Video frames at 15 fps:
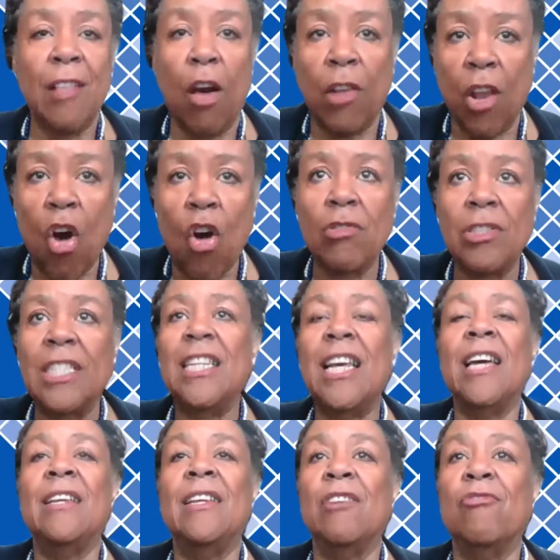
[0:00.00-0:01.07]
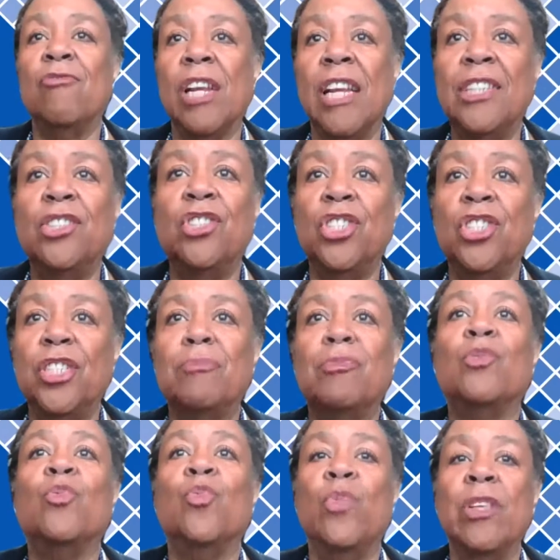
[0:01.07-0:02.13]
long-standing
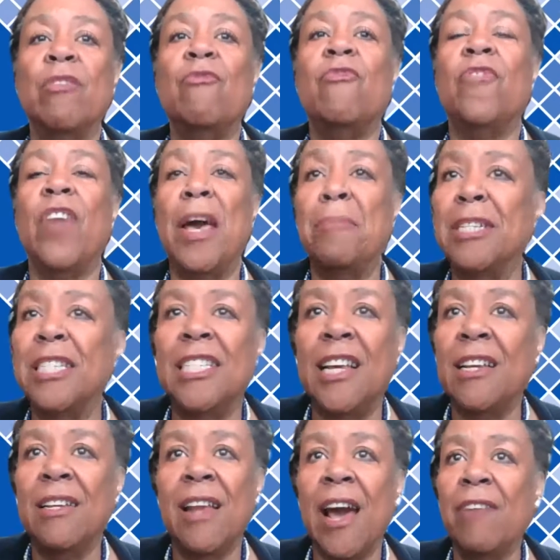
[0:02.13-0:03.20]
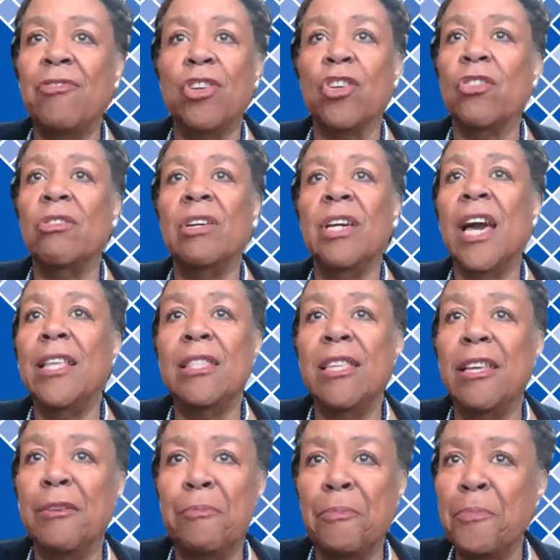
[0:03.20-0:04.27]
relationships with families. They didn't have to create
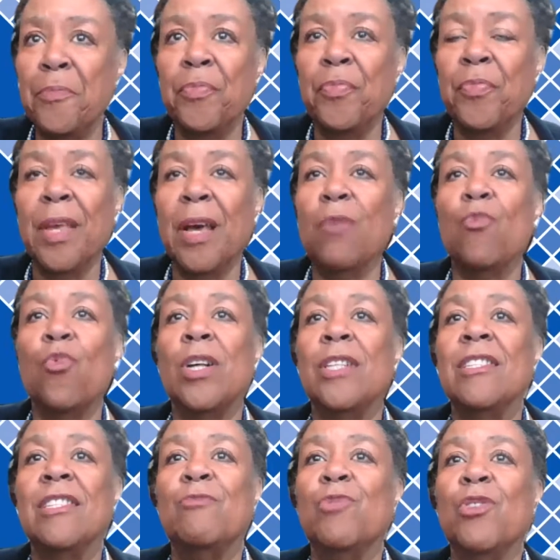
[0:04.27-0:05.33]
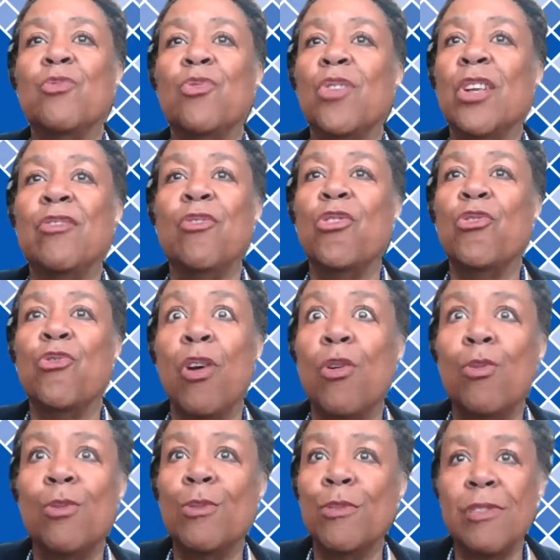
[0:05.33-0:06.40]
them once we were in the
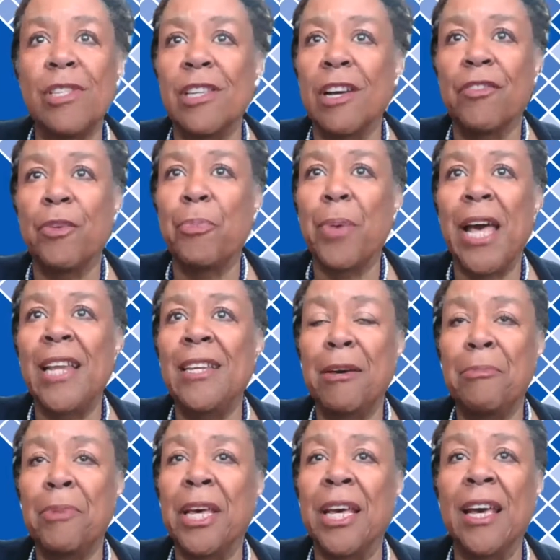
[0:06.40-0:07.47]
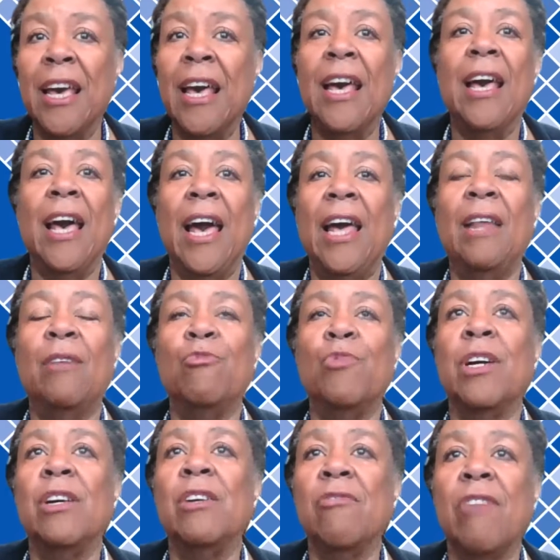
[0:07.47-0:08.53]
throes of the pandemic. And we
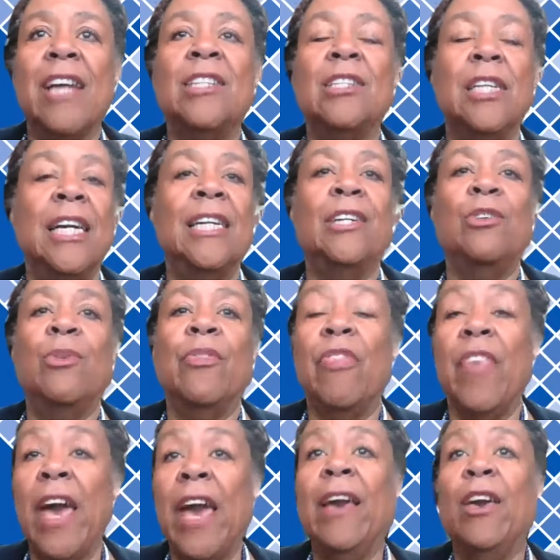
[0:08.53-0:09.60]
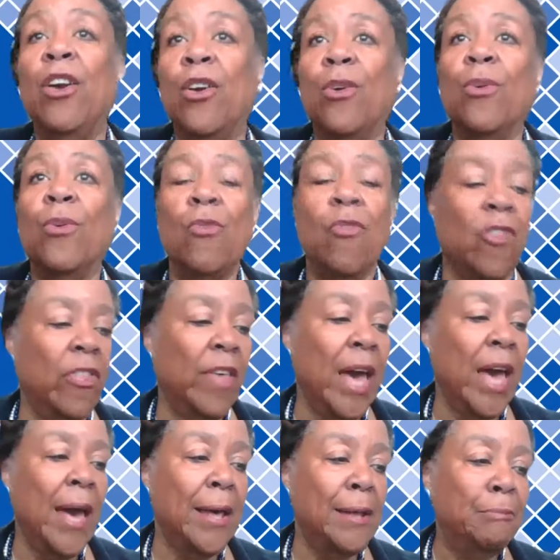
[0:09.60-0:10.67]
congratulate you and thank you for
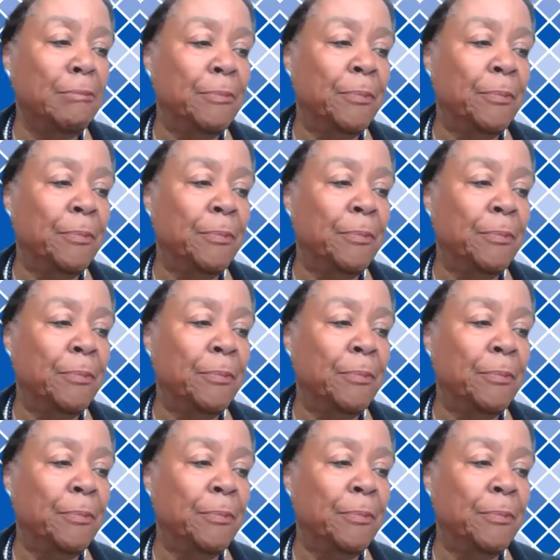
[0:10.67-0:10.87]
that.